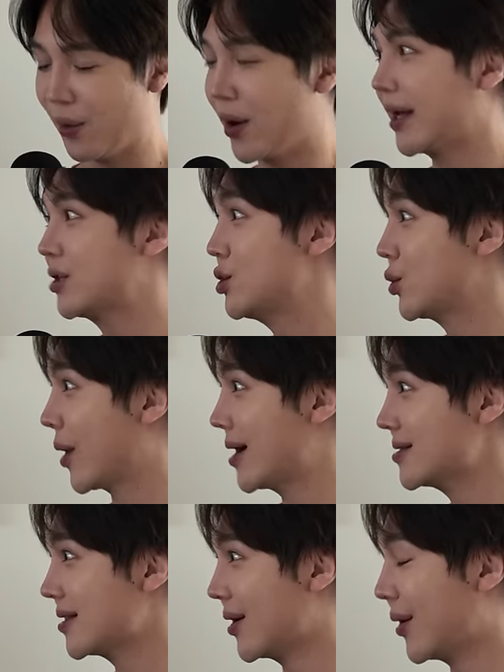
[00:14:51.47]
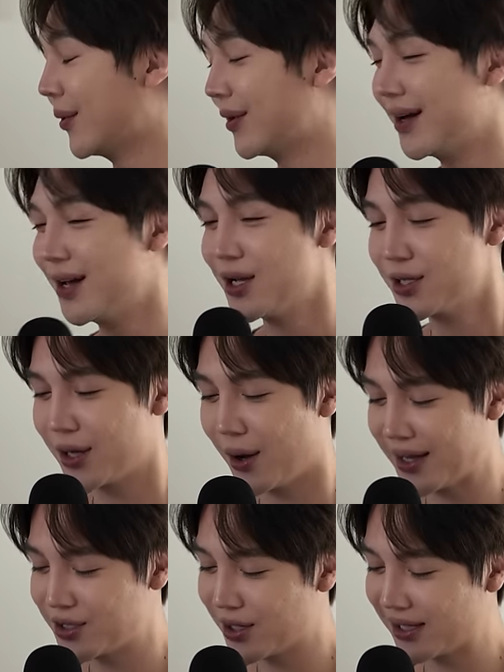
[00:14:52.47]
I don't want to get too crazy though. So
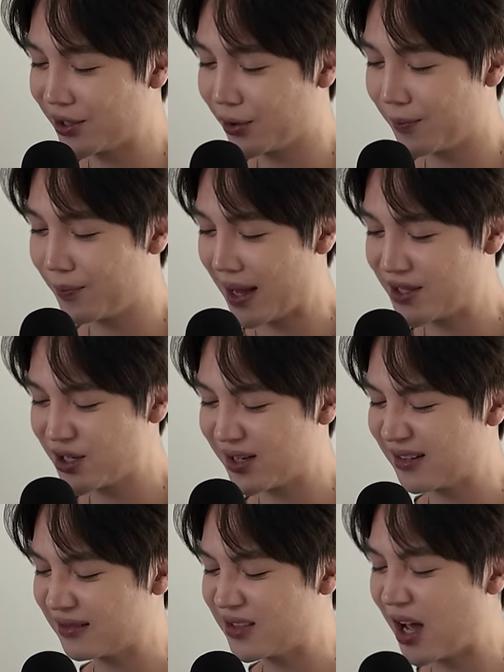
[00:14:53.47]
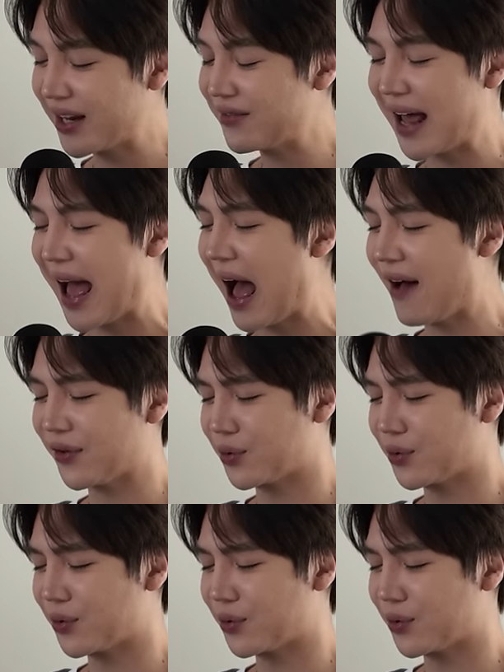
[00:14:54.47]
I took a little, I took not even half.